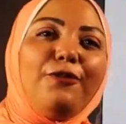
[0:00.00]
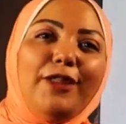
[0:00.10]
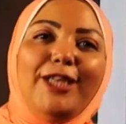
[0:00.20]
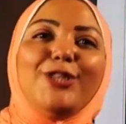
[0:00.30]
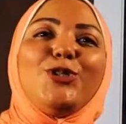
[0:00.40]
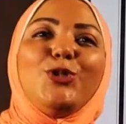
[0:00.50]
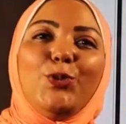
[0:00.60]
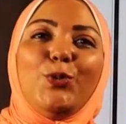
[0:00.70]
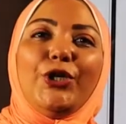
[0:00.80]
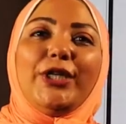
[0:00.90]
of these
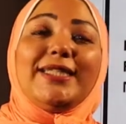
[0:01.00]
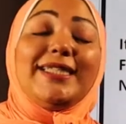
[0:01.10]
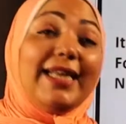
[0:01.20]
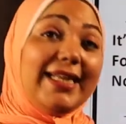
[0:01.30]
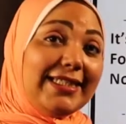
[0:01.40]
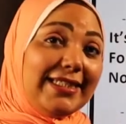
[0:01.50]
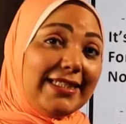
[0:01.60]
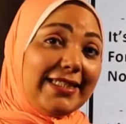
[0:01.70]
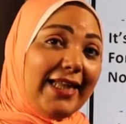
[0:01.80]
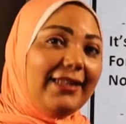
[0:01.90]
two words,
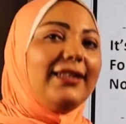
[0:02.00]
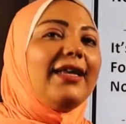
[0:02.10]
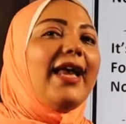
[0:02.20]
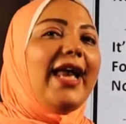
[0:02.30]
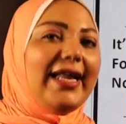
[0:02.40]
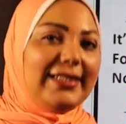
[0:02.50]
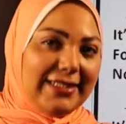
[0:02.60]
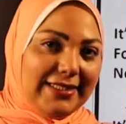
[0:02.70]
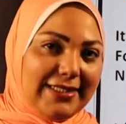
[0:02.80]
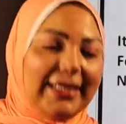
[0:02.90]
said and
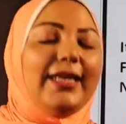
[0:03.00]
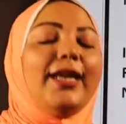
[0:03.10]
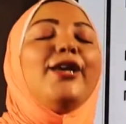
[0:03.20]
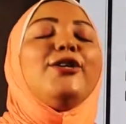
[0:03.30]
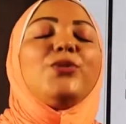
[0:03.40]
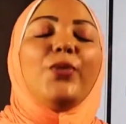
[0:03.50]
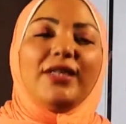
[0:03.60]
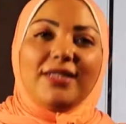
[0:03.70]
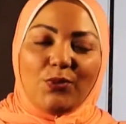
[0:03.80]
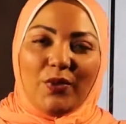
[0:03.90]
see. So
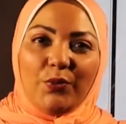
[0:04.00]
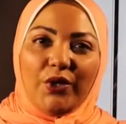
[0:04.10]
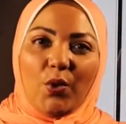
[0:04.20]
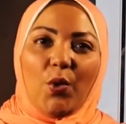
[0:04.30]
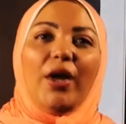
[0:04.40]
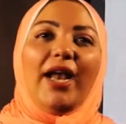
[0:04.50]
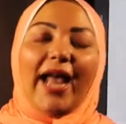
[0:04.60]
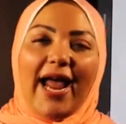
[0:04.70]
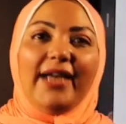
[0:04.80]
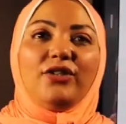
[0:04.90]
this is what we call
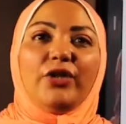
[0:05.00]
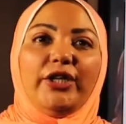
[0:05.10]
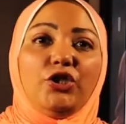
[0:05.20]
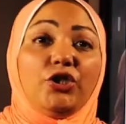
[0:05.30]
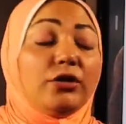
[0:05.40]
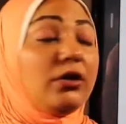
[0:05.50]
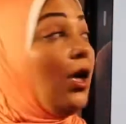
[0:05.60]
alliteration.